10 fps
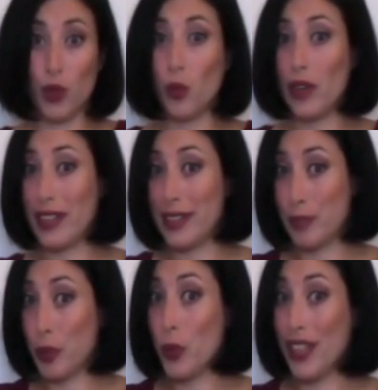whereas
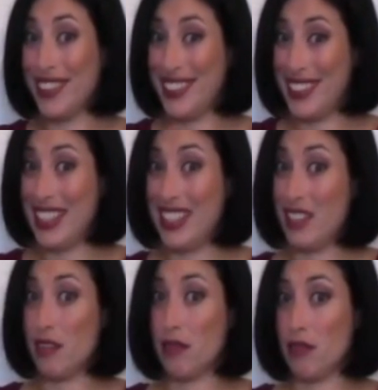book one
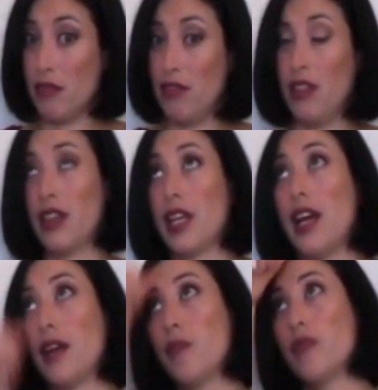didn't.
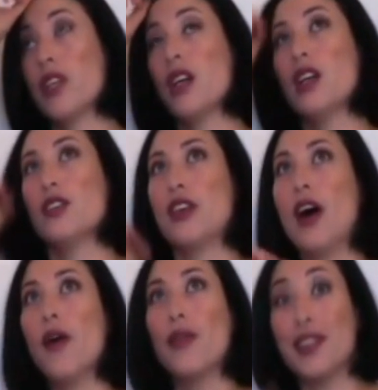Okay. So
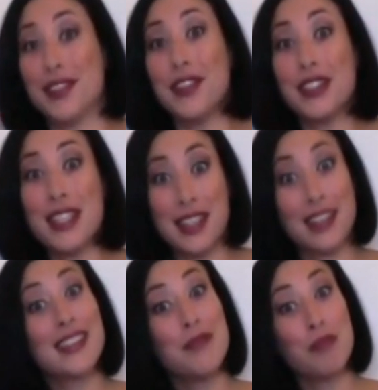the series
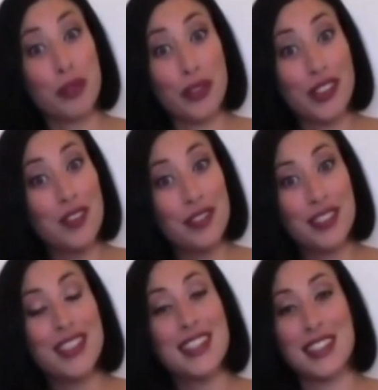does improve.
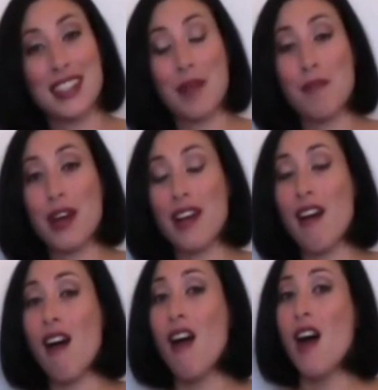It does get
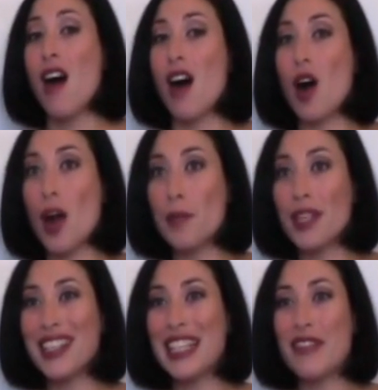better. I'm
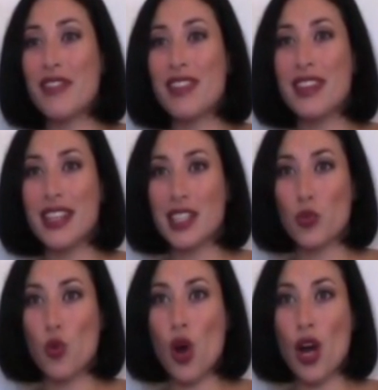going to give this
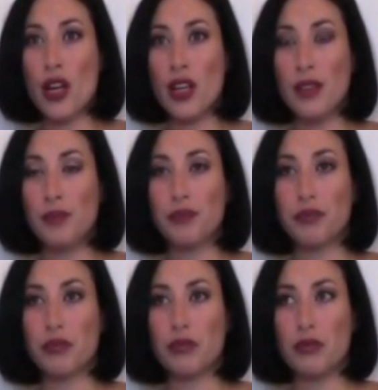one
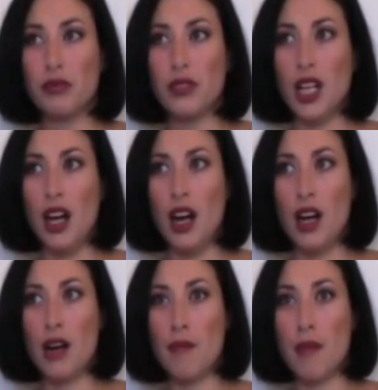
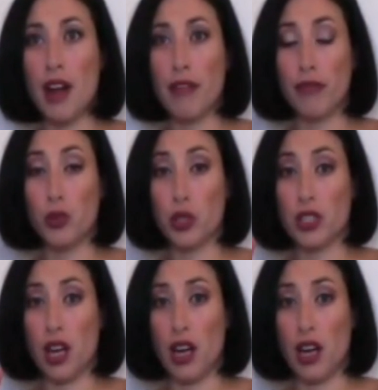a 4-star.